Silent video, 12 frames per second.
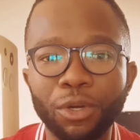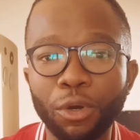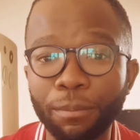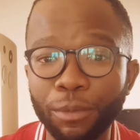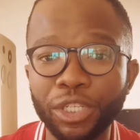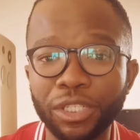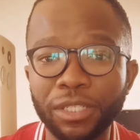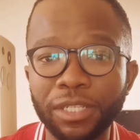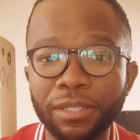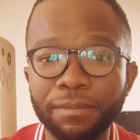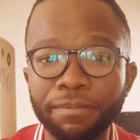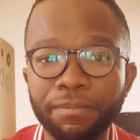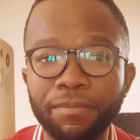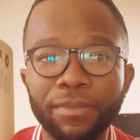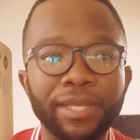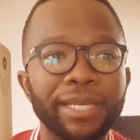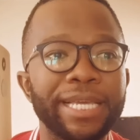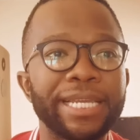commercial,
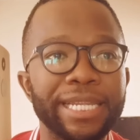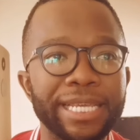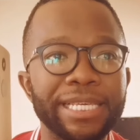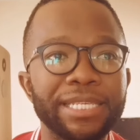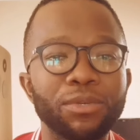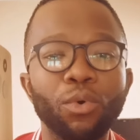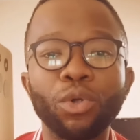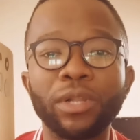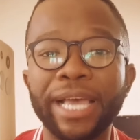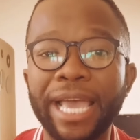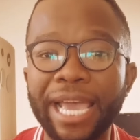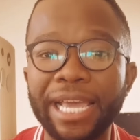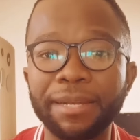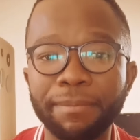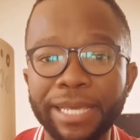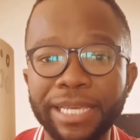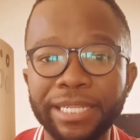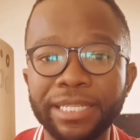it is all
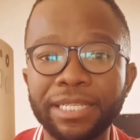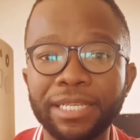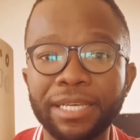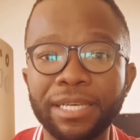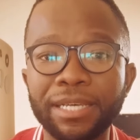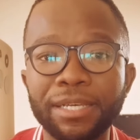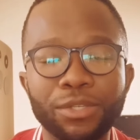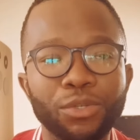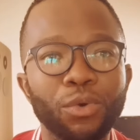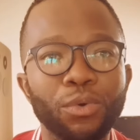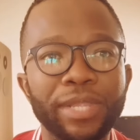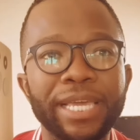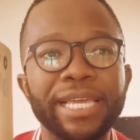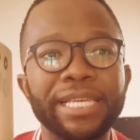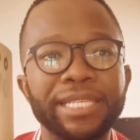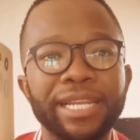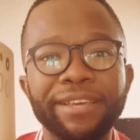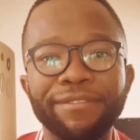handmade, so there
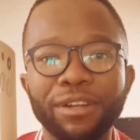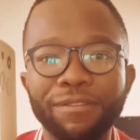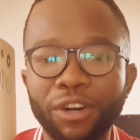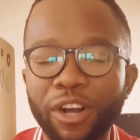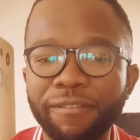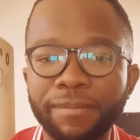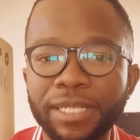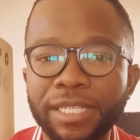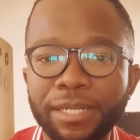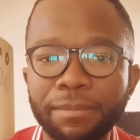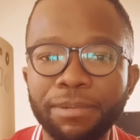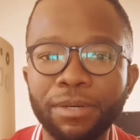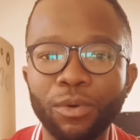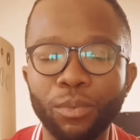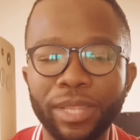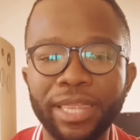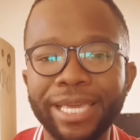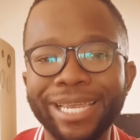is a level of craftsmanship
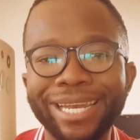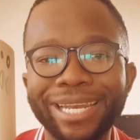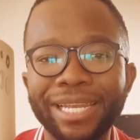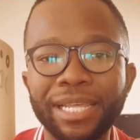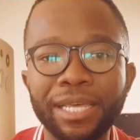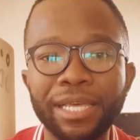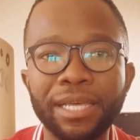within